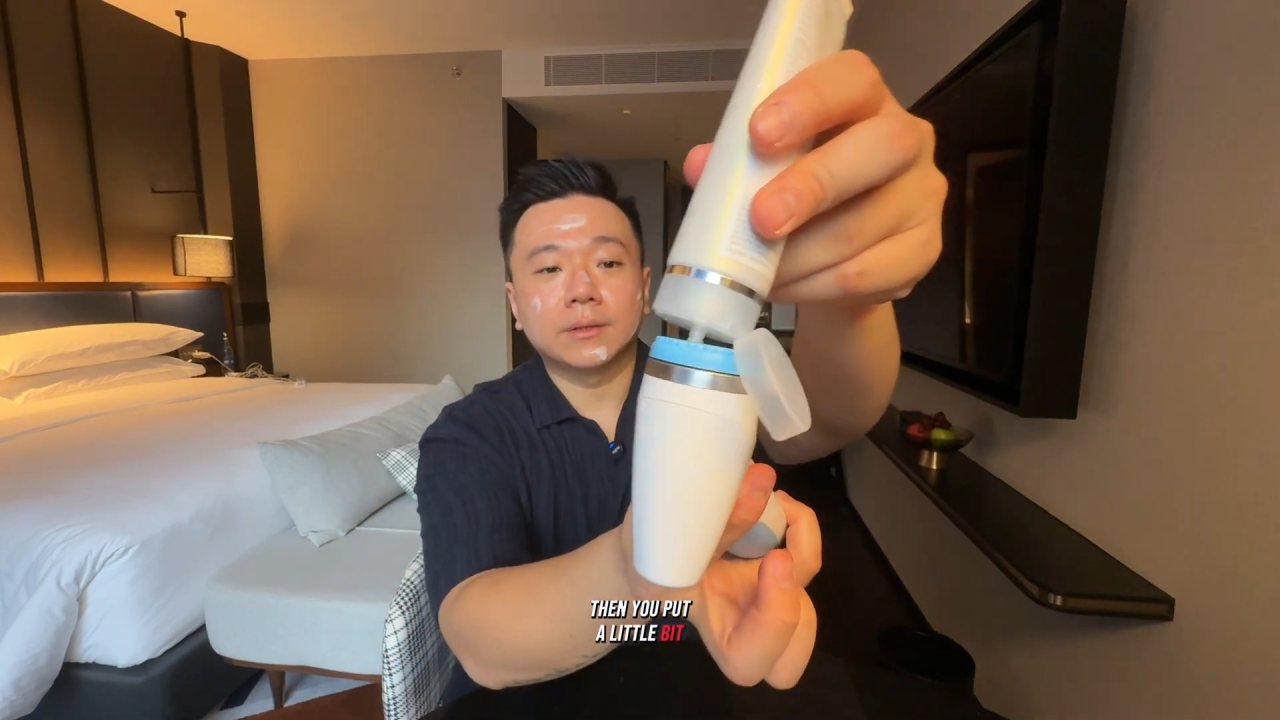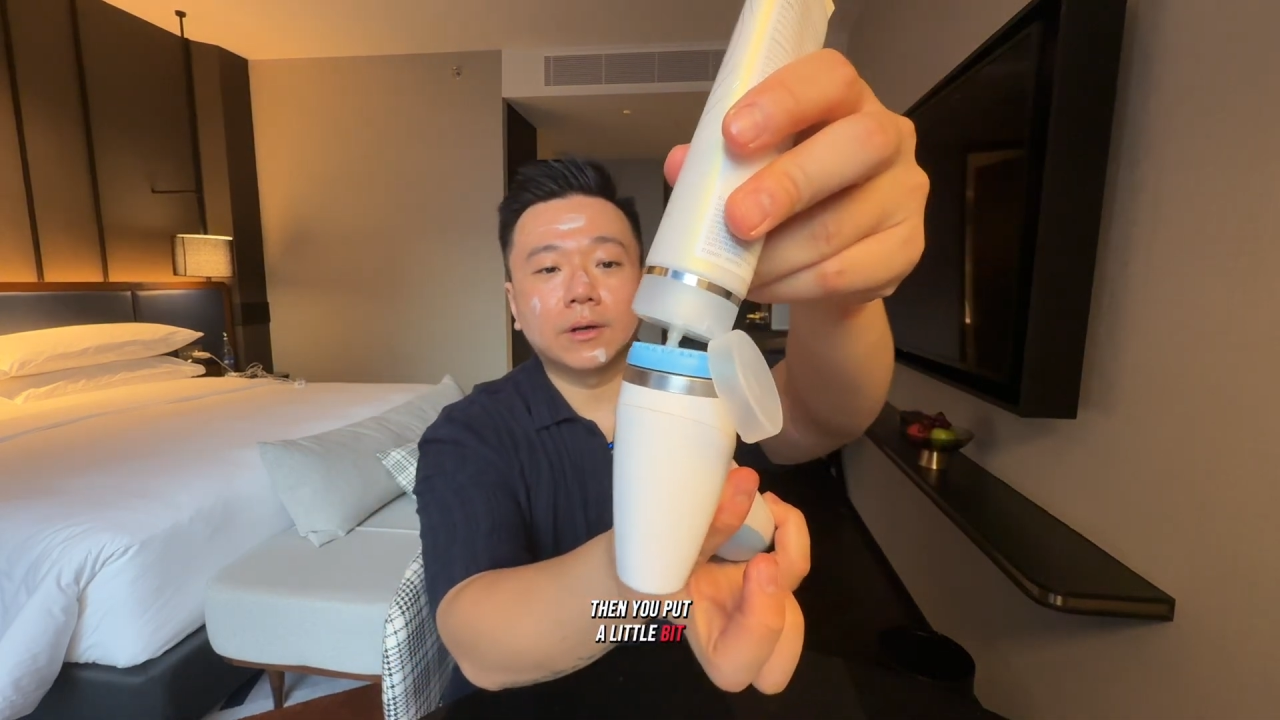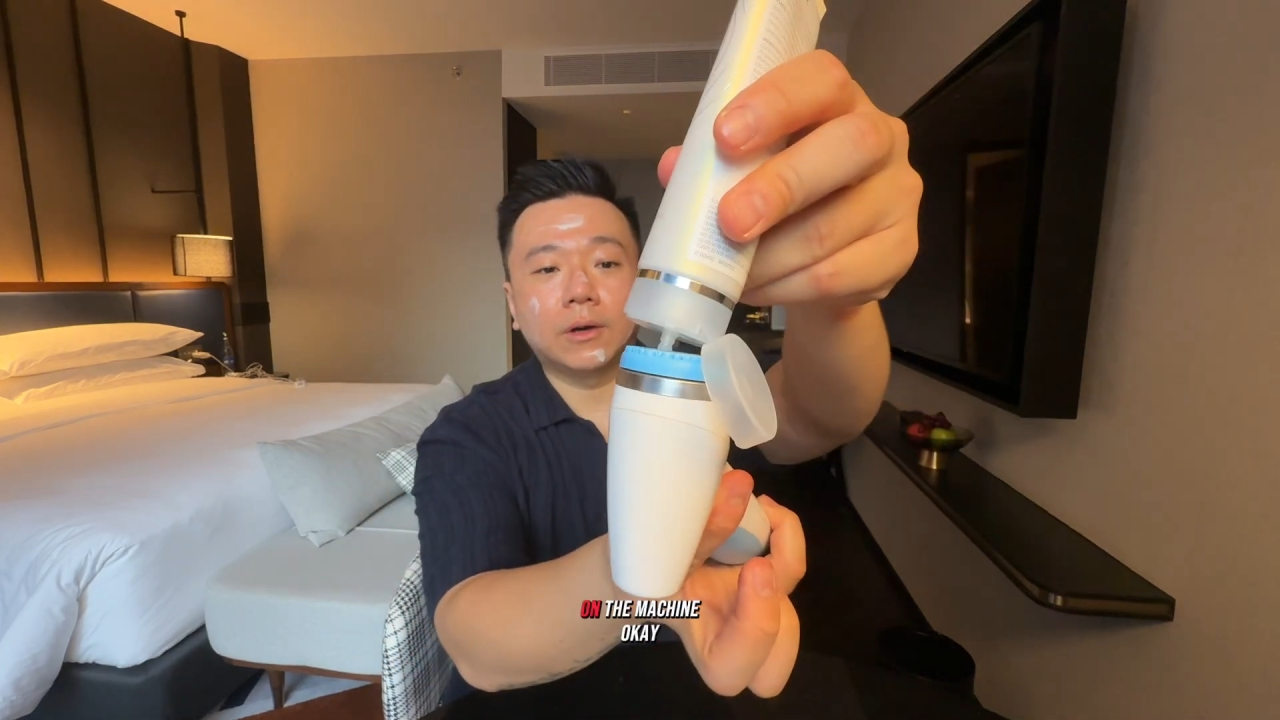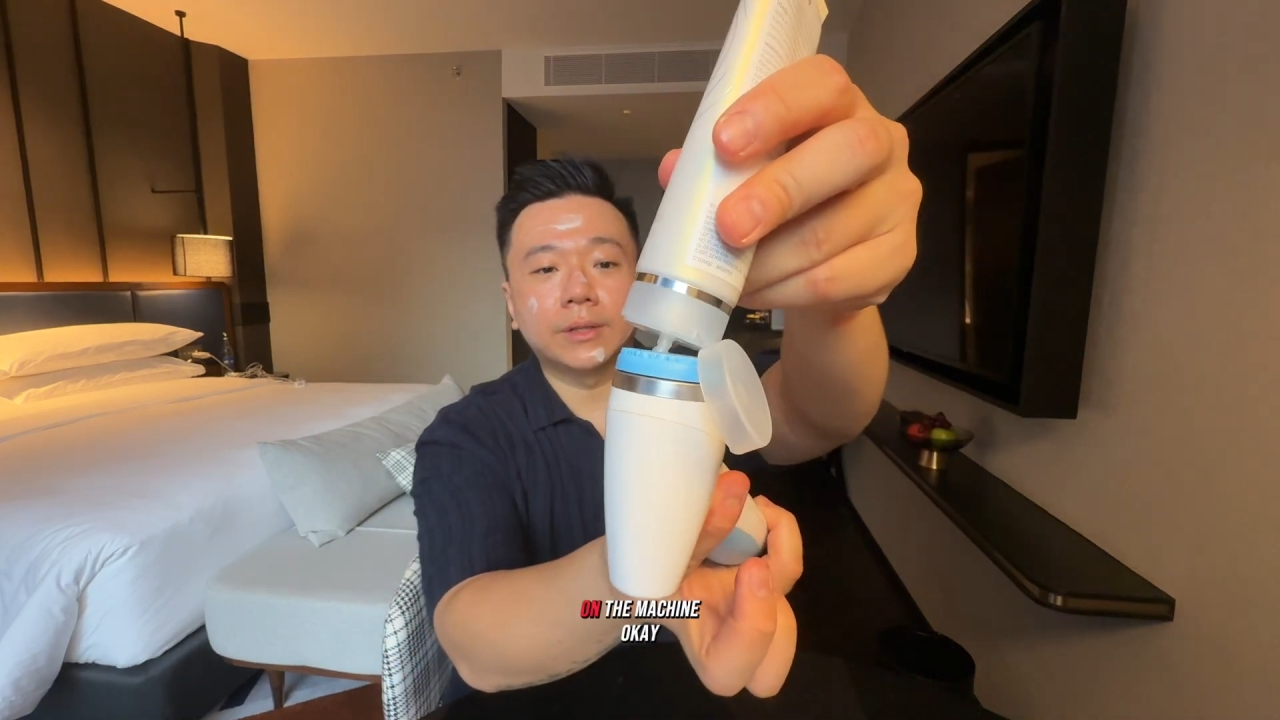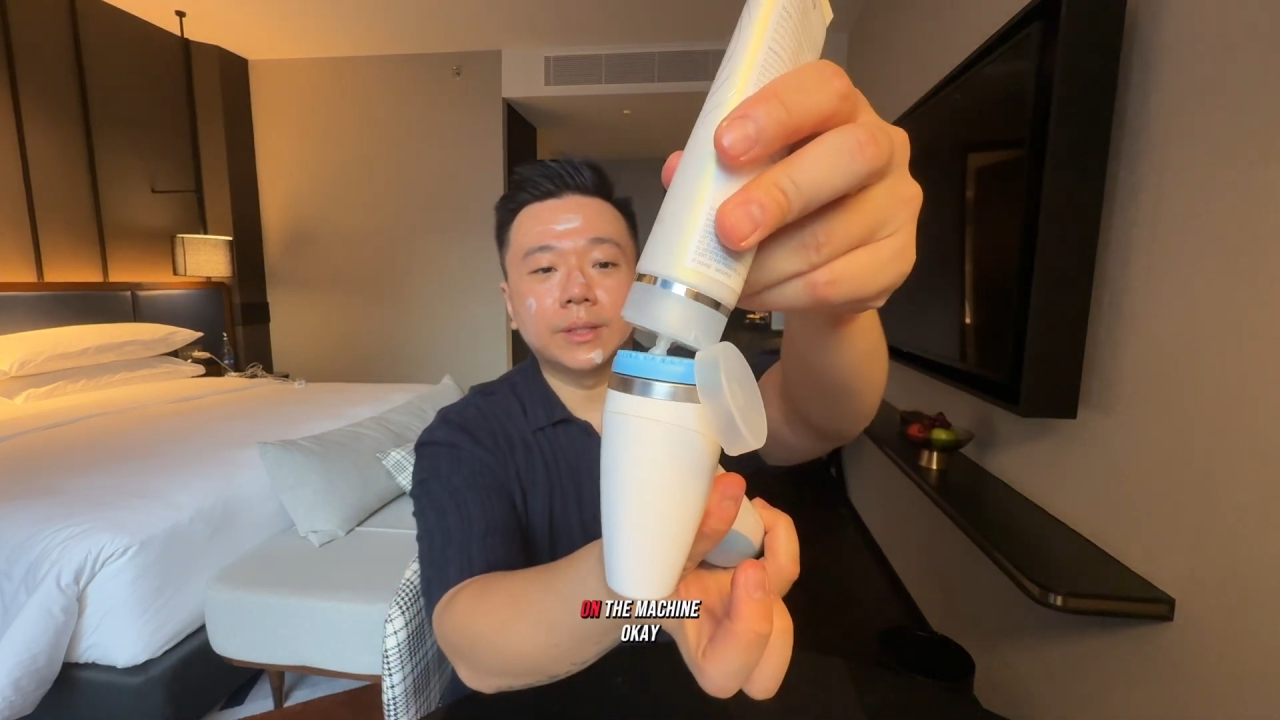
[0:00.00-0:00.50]

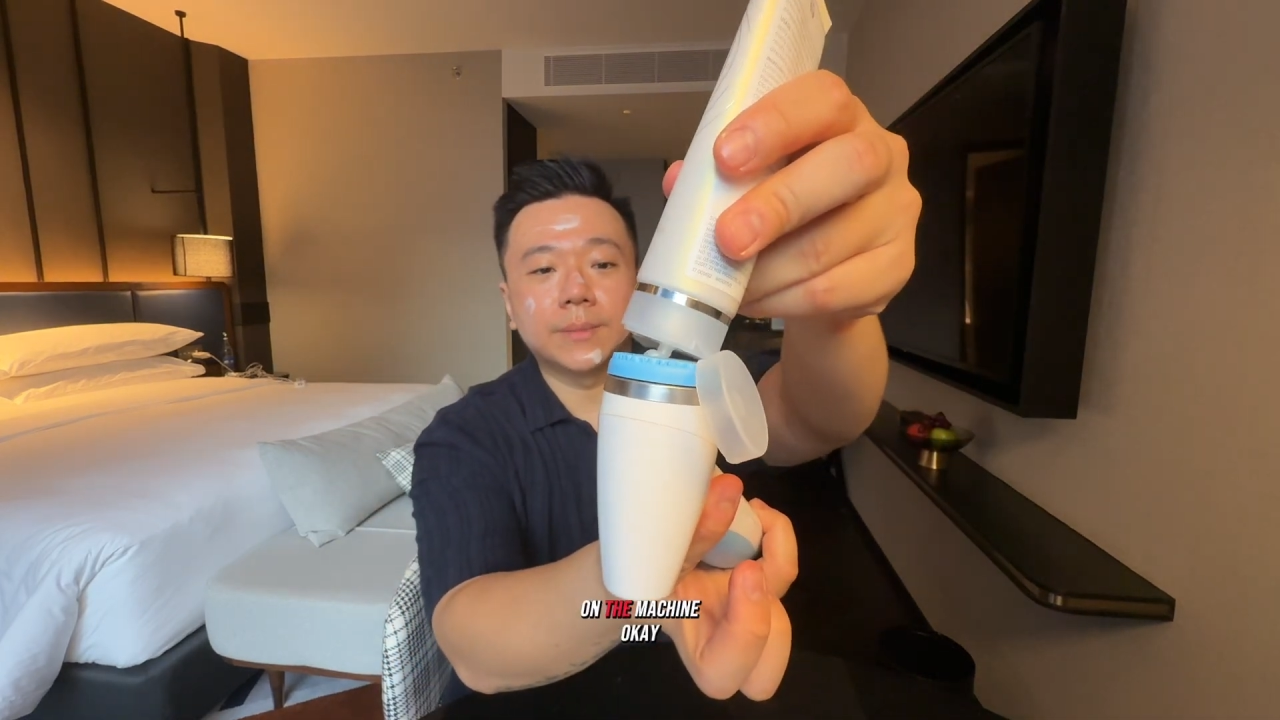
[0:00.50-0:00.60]
on the